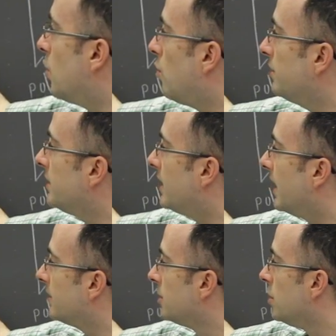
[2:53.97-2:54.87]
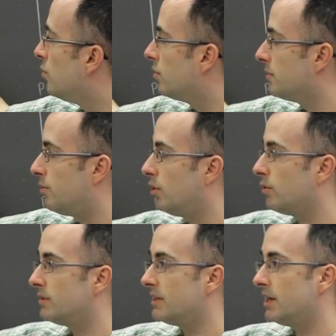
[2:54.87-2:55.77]
only light with a
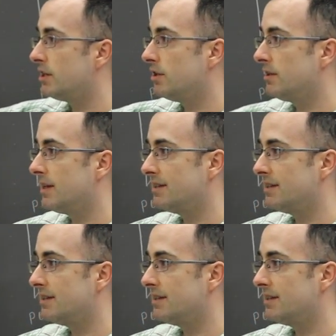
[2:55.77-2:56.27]
polarization